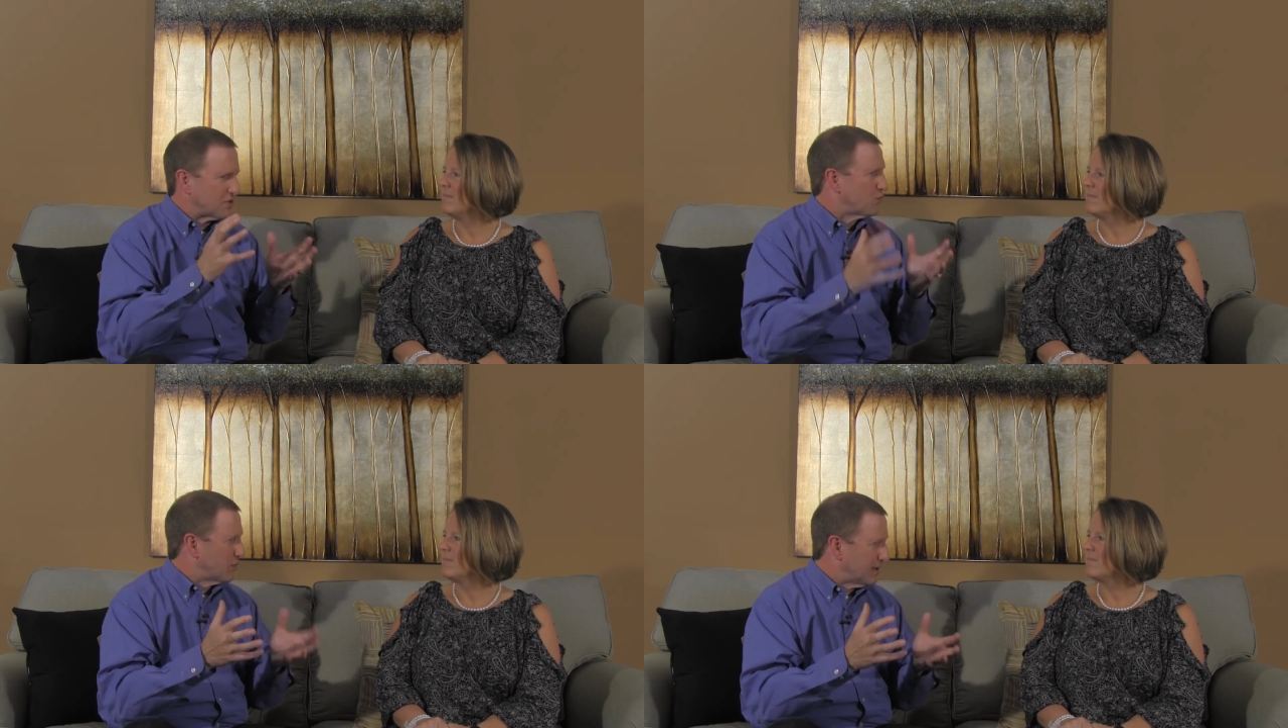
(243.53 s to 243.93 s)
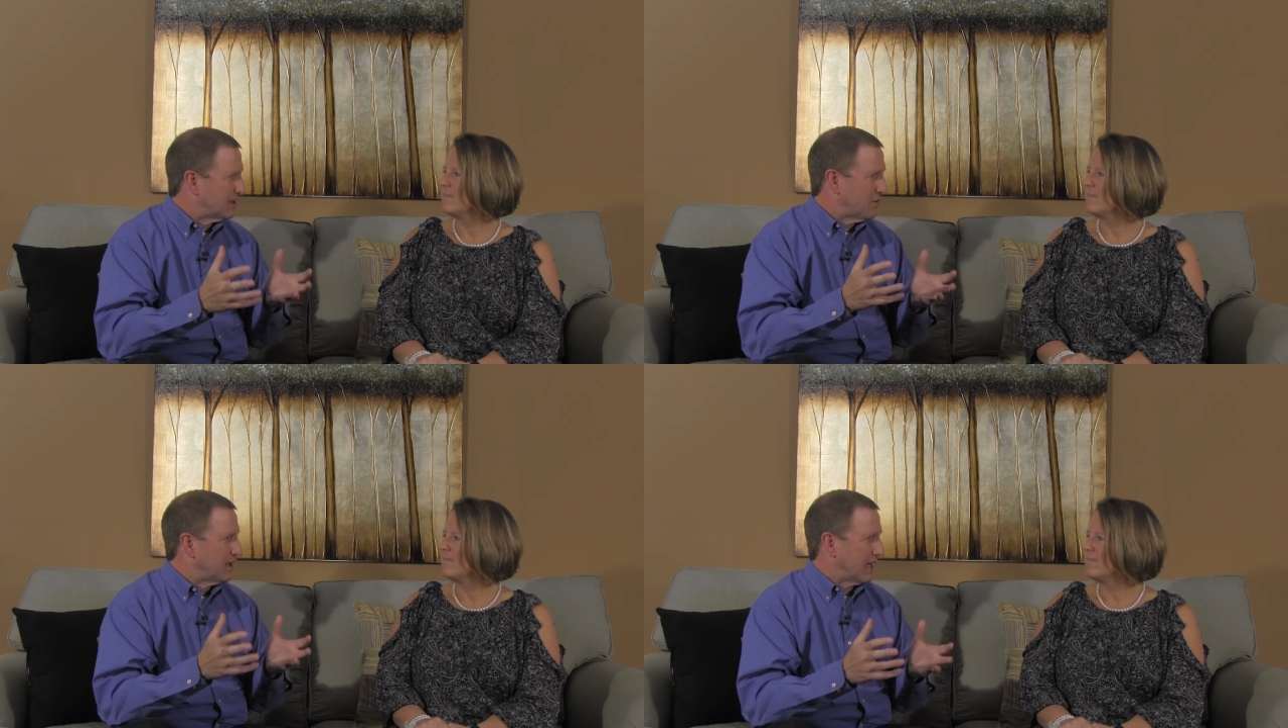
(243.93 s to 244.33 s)
really
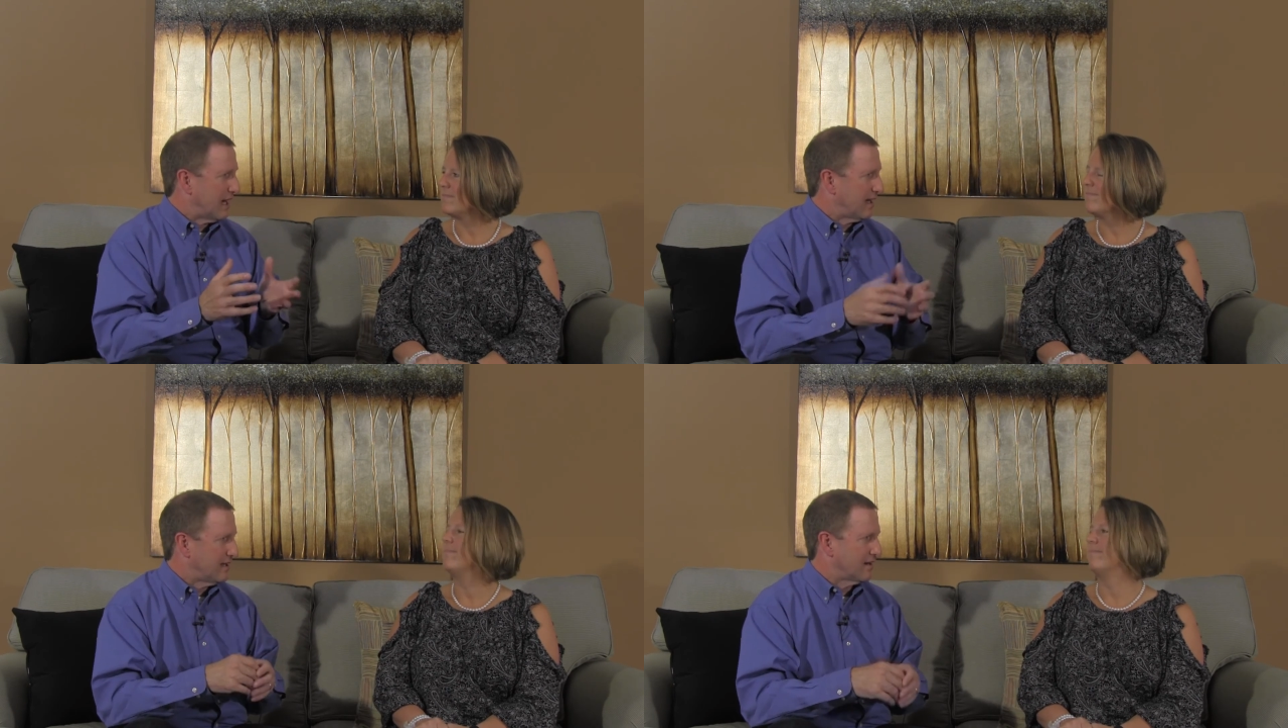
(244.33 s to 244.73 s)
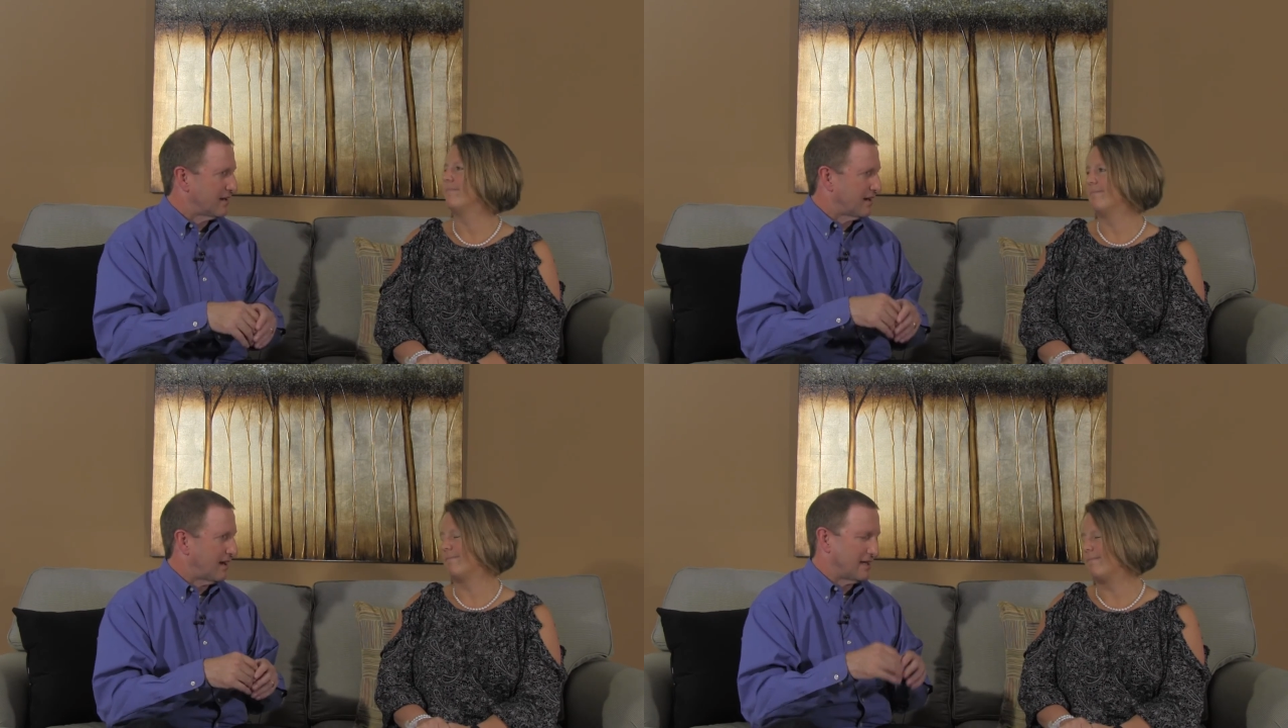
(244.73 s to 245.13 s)
going on
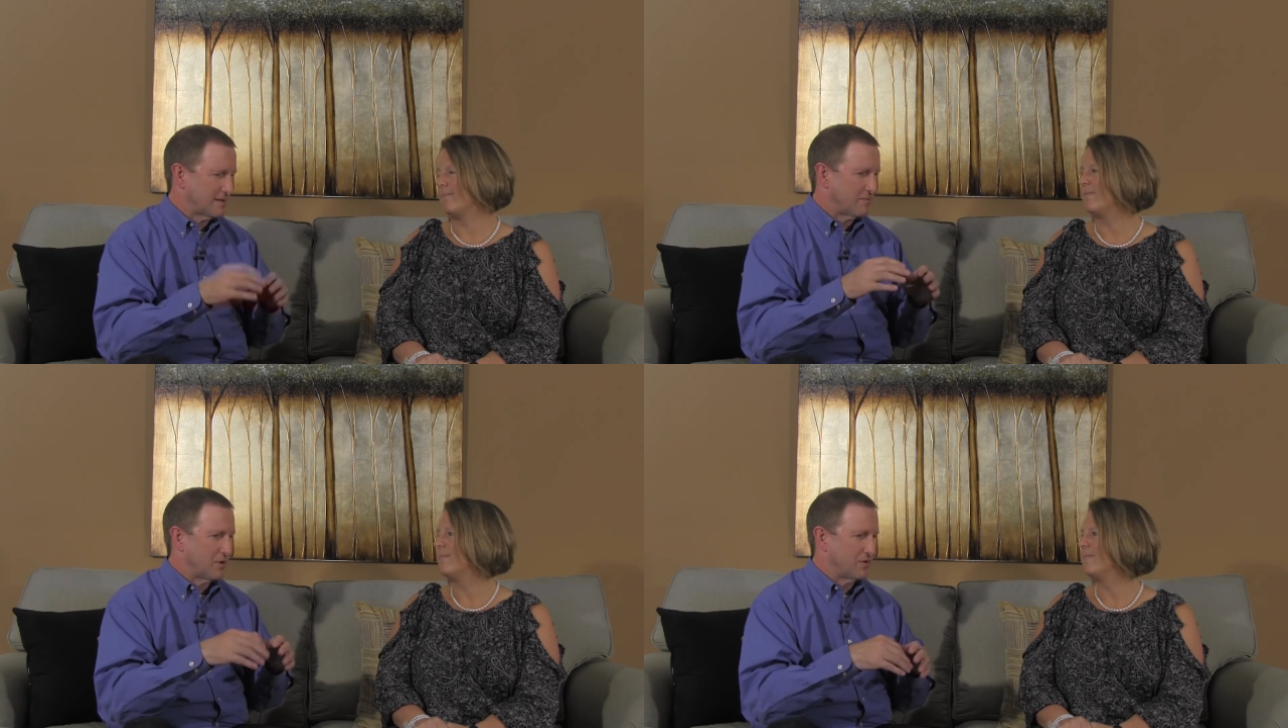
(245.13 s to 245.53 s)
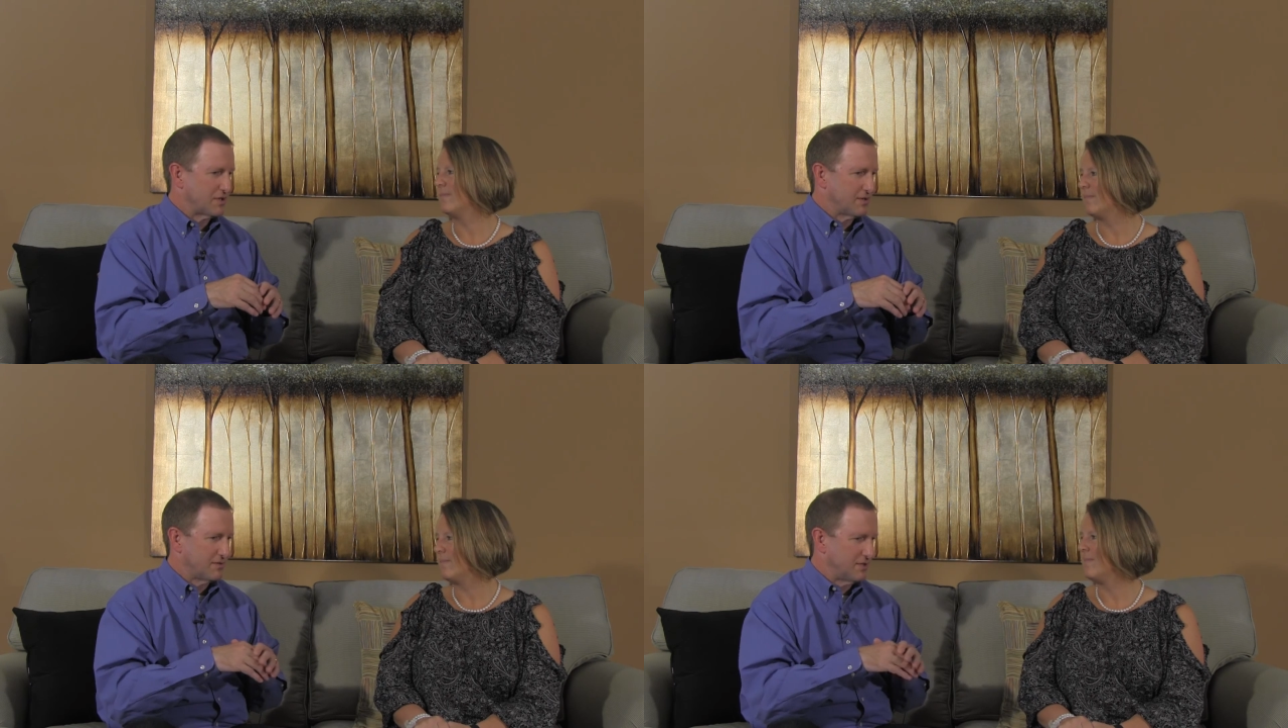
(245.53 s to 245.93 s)
here, as
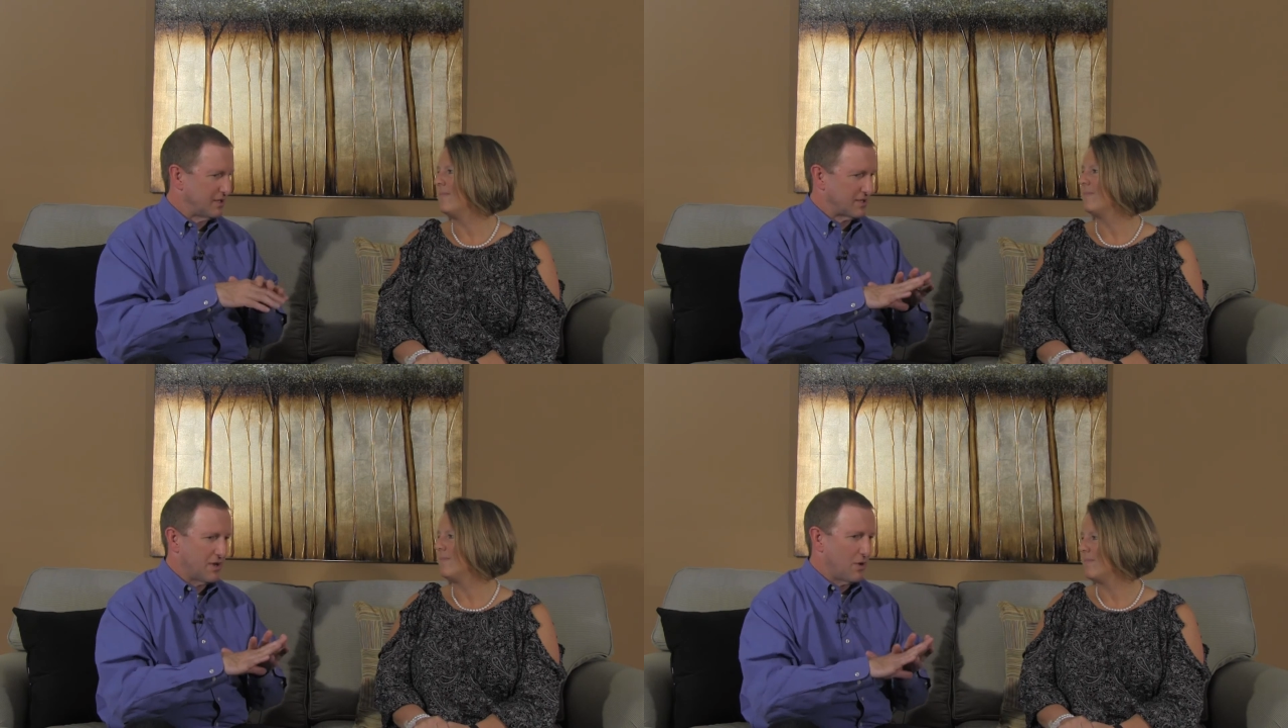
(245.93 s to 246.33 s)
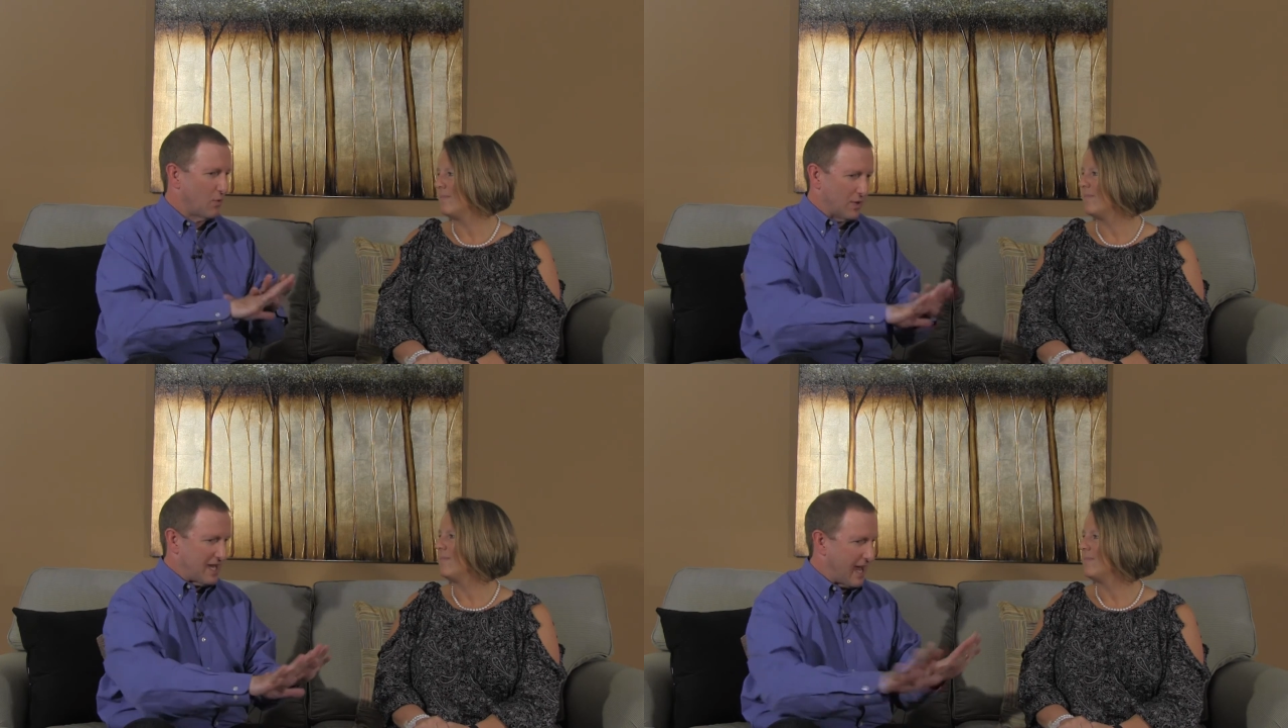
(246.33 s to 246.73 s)
opposed to just
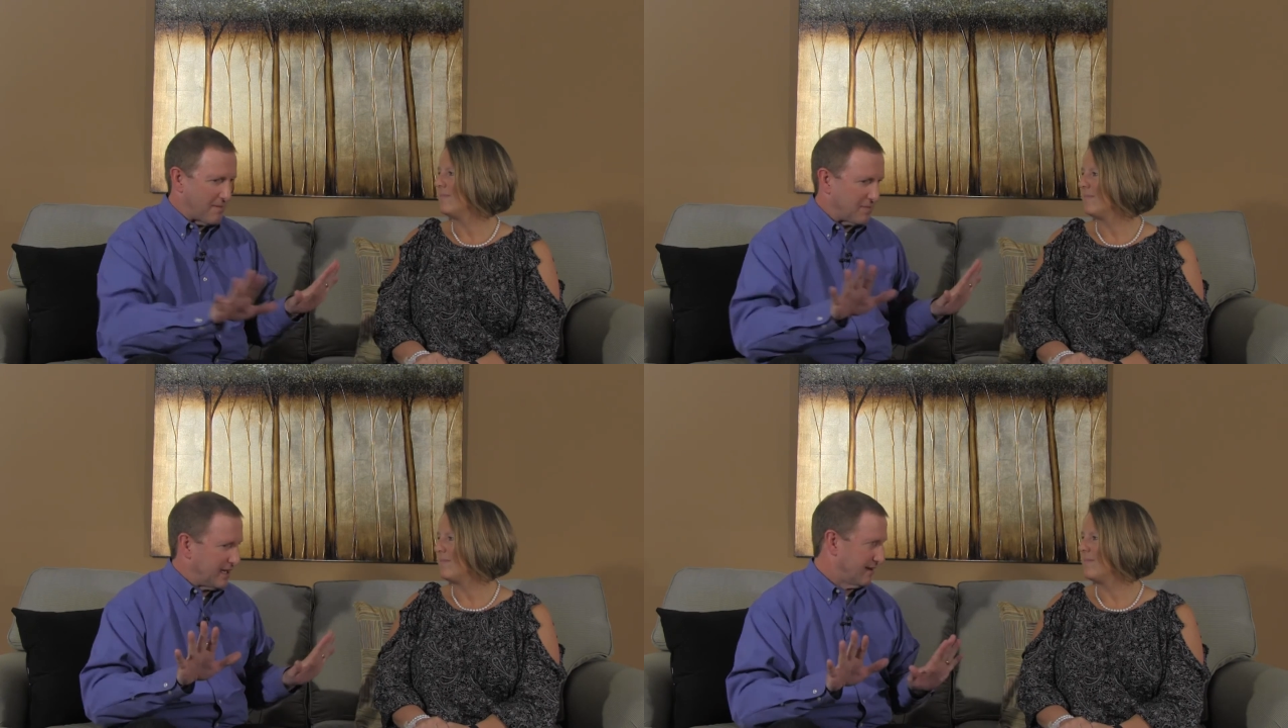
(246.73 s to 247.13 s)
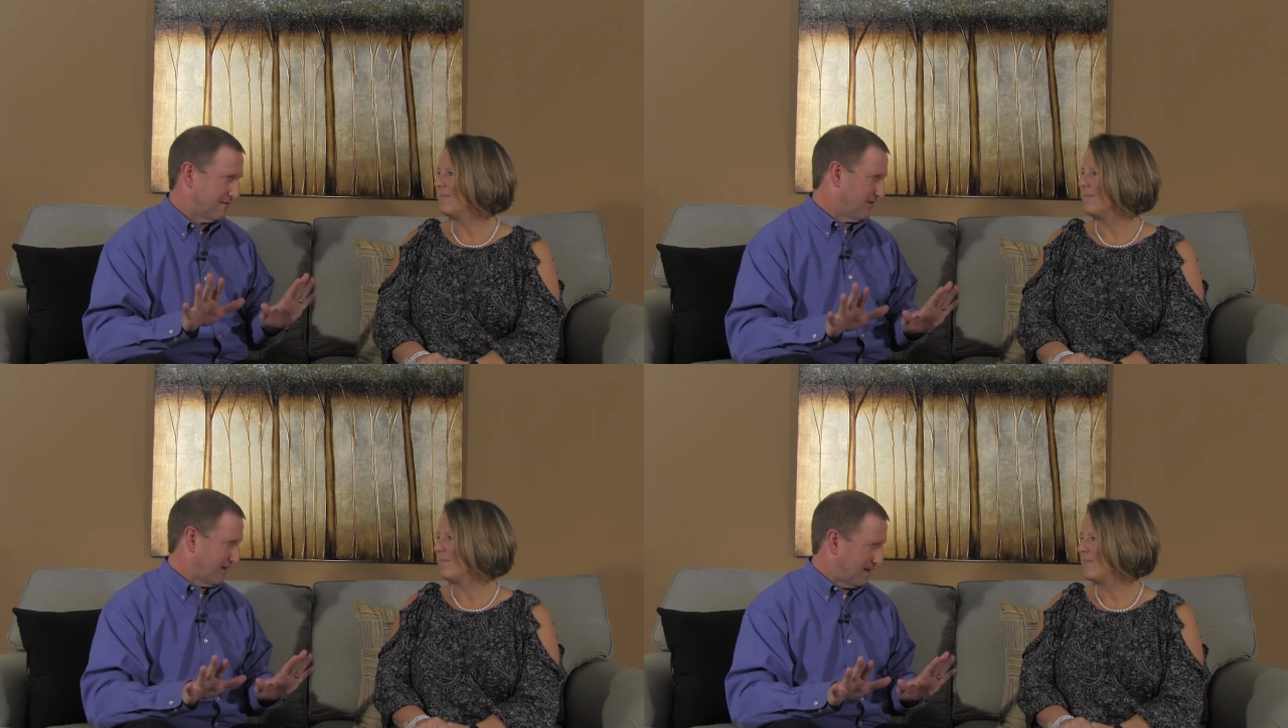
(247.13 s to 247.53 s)
what's happening in
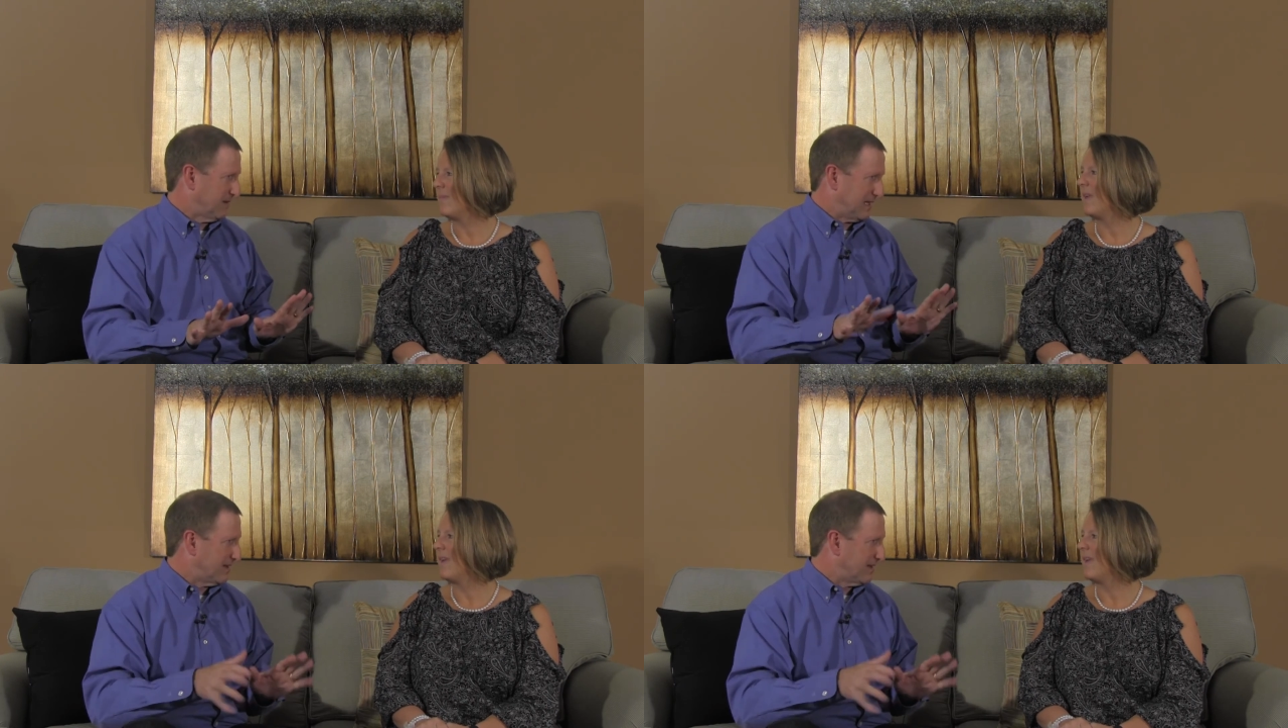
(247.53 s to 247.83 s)
front of me.